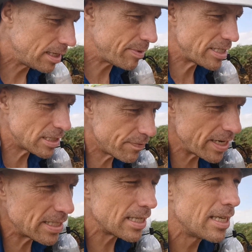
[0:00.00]
He met his
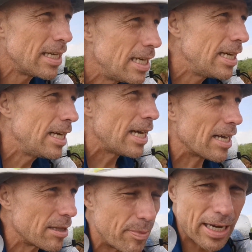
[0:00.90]
fate
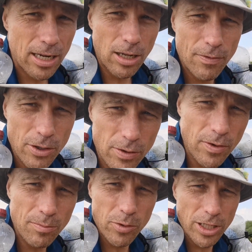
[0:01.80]
at the Battle of Irvon